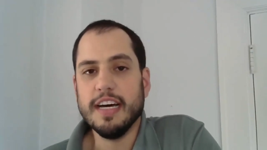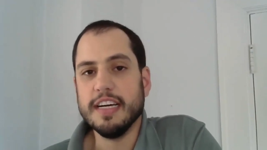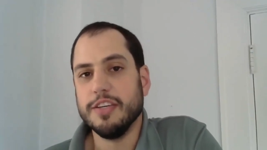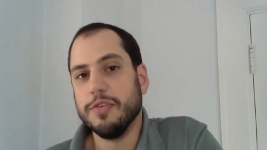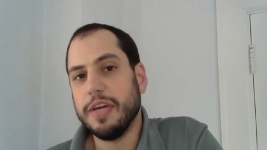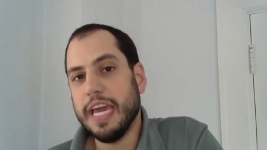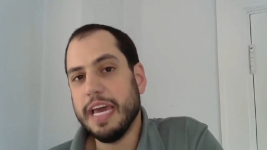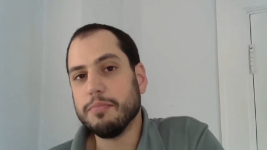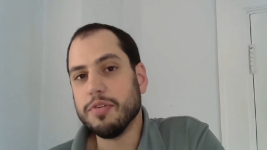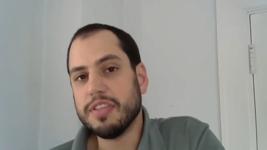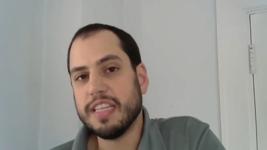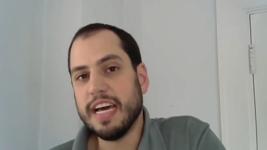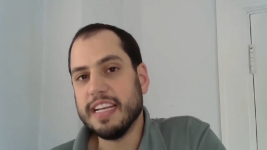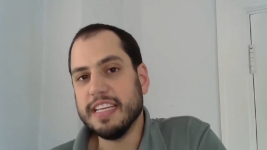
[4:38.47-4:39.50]
uh, you can't
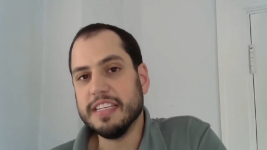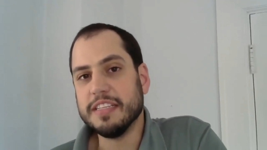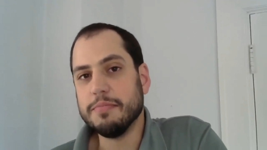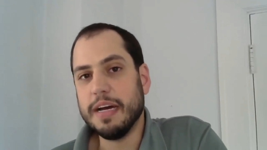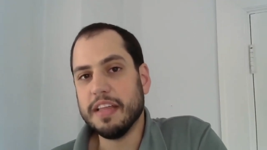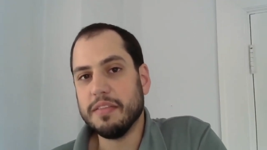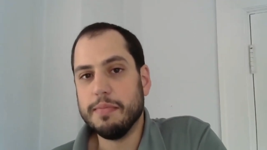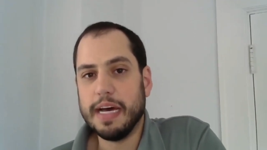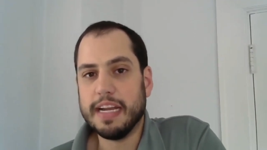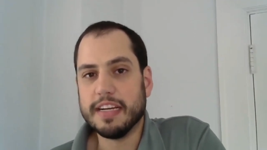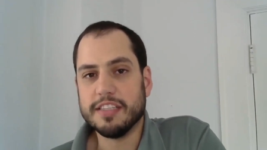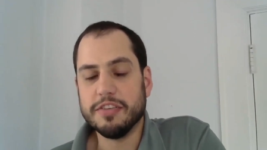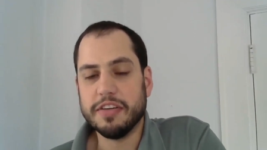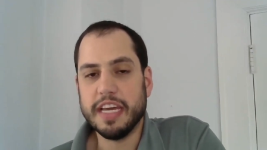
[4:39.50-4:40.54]
put that into
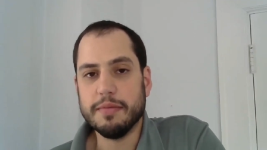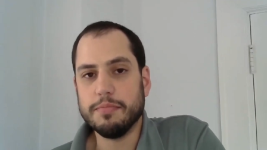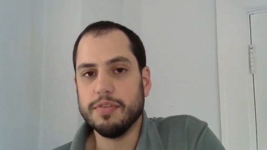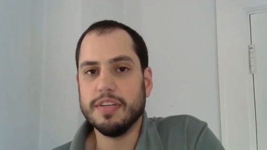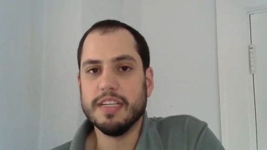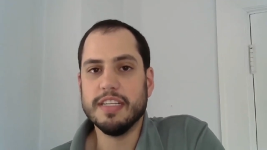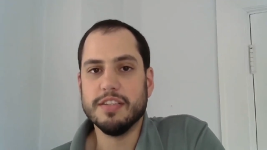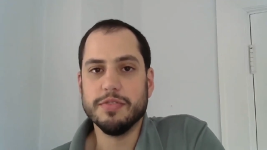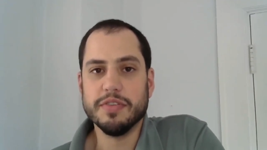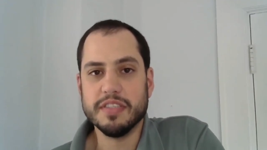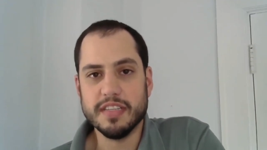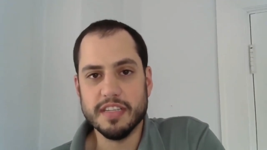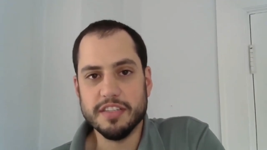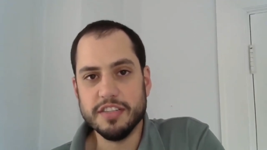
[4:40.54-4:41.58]
mathematics. You can't put it into a
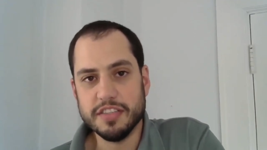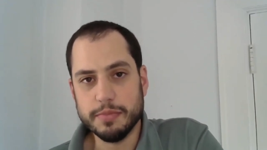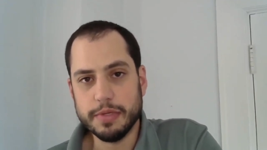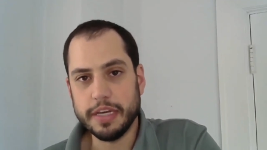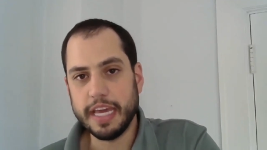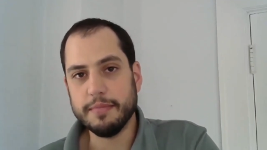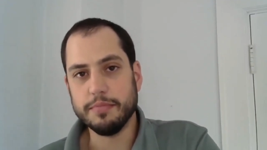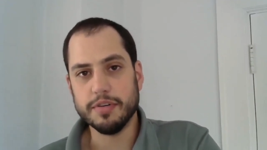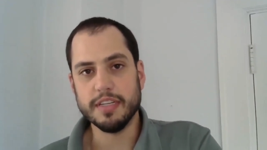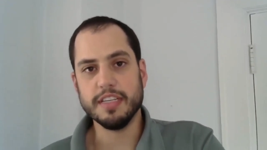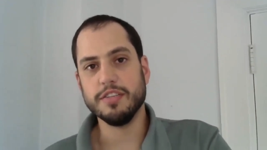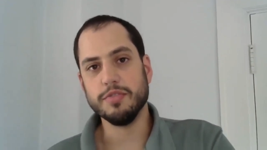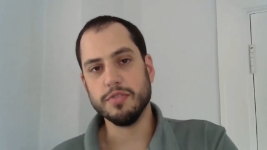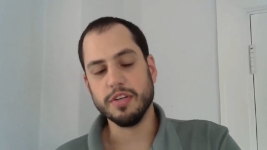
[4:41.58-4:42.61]
syllogism. You can't put it
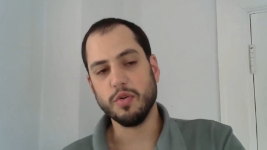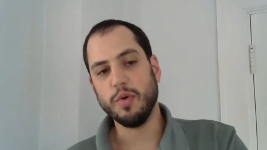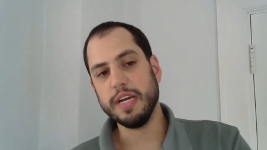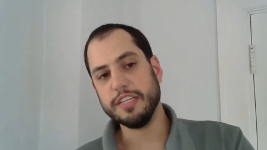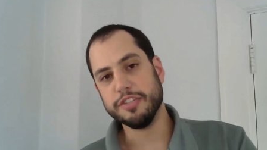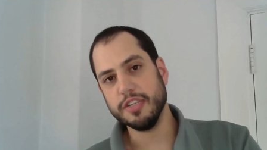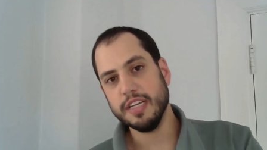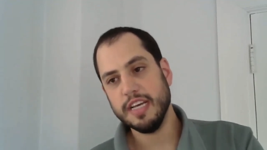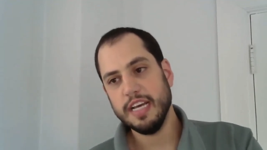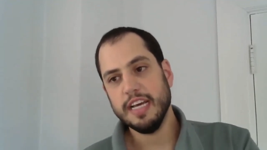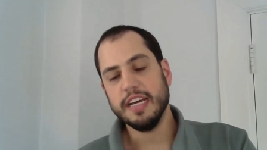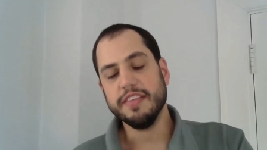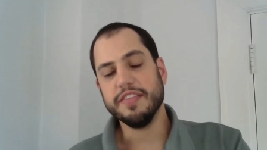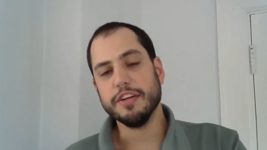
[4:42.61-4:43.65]
into an equation.
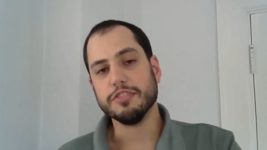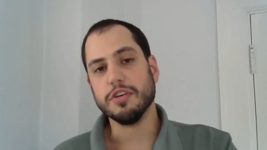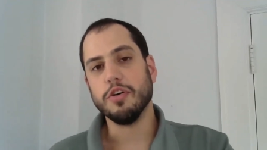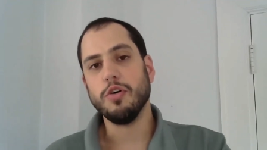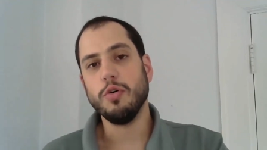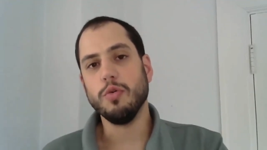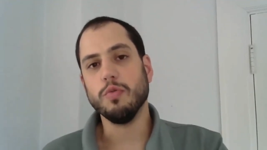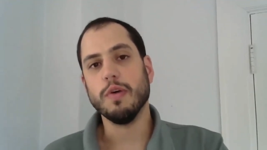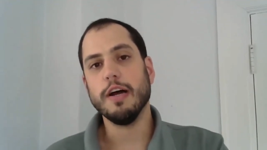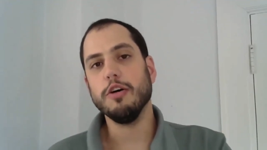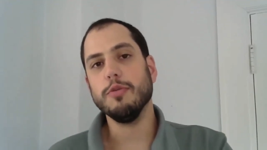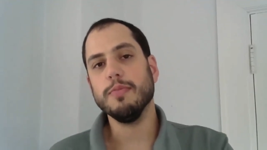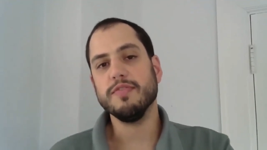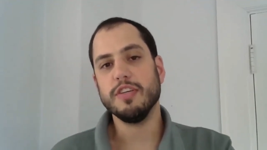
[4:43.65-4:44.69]
And there's a whole
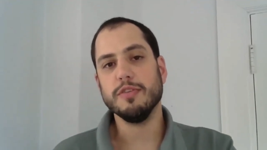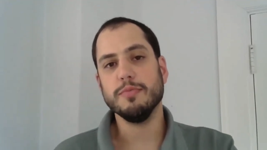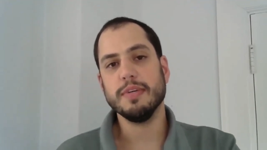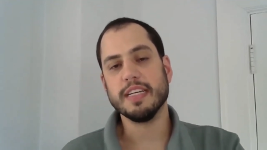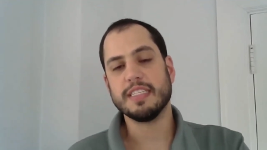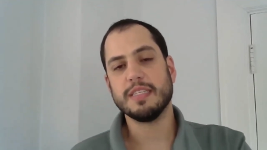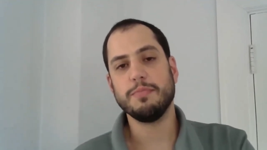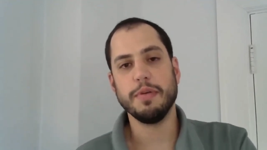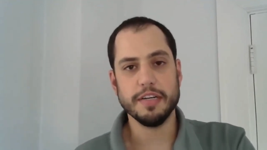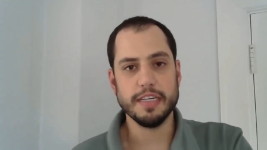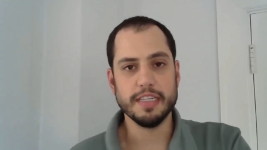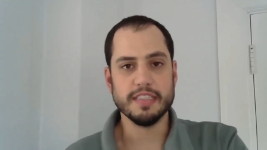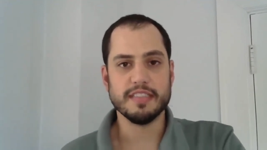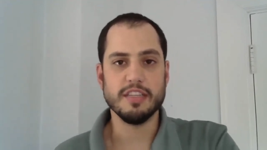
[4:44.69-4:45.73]
realm of human
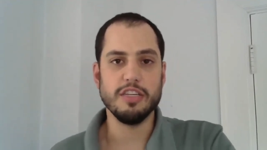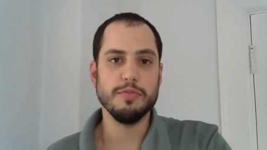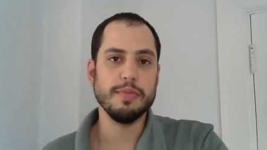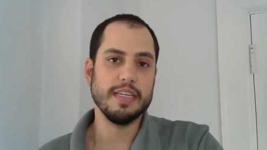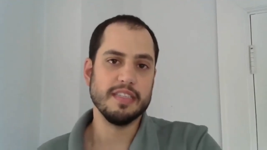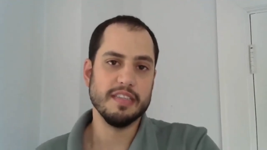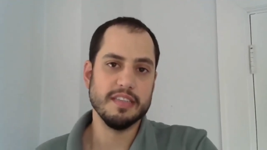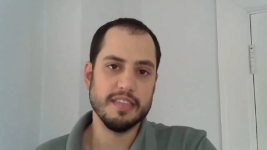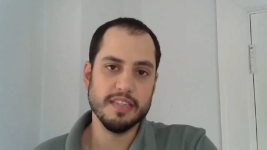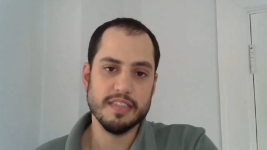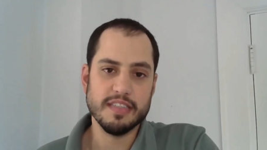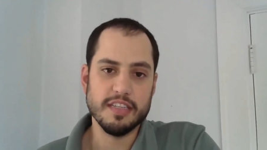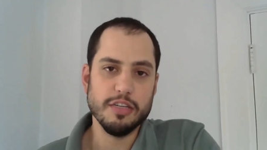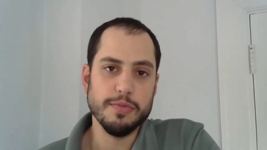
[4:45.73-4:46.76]
experience and human
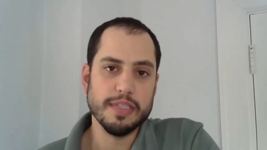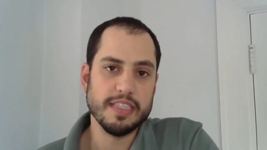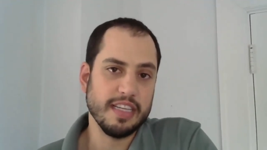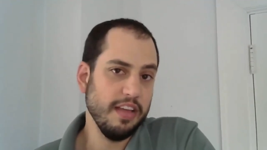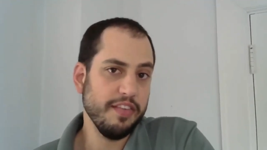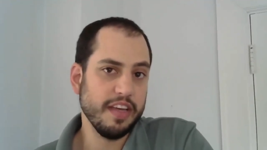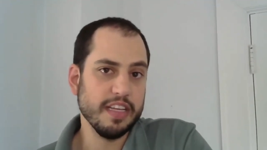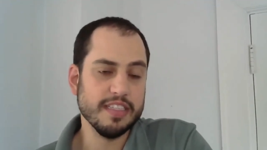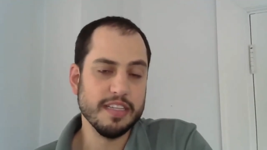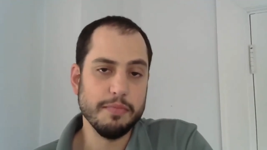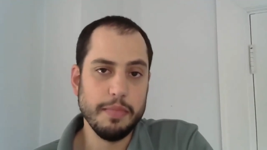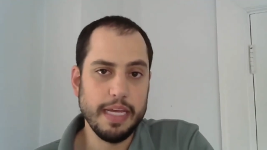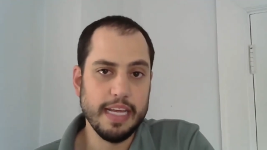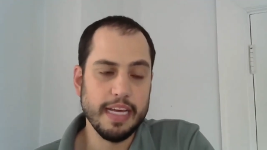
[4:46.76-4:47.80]
existence and human significance
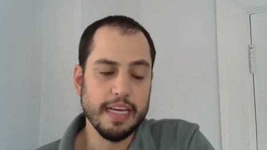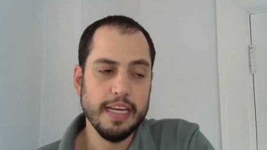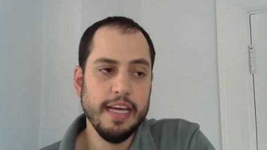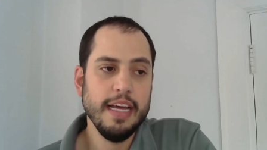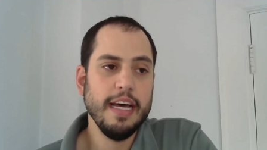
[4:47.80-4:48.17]
and meaning